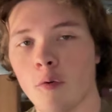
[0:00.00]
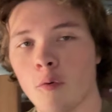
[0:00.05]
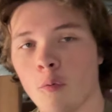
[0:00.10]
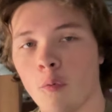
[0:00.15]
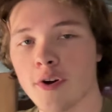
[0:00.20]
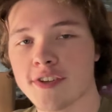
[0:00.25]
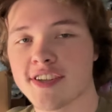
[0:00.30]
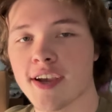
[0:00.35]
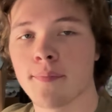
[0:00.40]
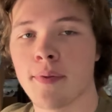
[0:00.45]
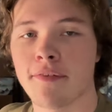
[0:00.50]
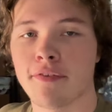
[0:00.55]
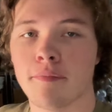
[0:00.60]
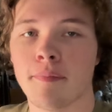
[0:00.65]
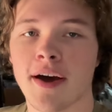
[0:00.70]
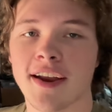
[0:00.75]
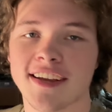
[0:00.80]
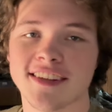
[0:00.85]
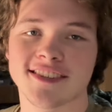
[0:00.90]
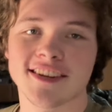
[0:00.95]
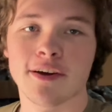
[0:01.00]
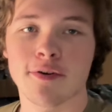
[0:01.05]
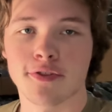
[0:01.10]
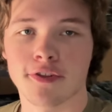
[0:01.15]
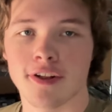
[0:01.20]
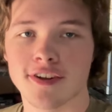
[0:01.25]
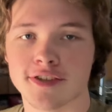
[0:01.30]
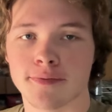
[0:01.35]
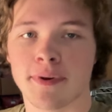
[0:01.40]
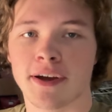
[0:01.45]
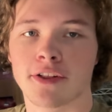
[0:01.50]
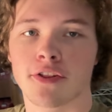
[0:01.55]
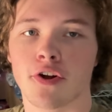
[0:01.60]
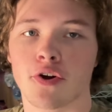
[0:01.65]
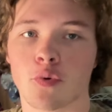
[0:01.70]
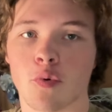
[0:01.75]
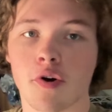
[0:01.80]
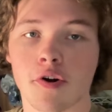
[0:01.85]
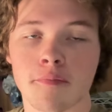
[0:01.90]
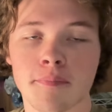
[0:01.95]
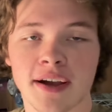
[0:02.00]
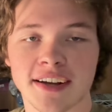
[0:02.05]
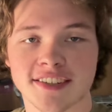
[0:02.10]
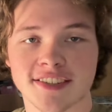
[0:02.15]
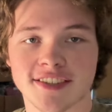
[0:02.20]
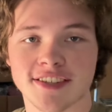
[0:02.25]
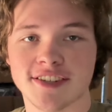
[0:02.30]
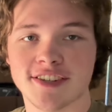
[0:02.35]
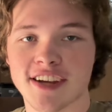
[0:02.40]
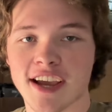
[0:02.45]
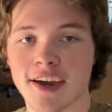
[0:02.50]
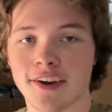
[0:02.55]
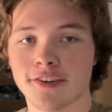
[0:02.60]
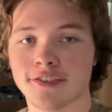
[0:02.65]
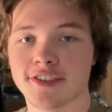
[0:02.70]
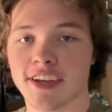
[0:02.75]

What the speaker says: What's up, everybody? It's Nate with Closet by Clark. Welcome back to the channel.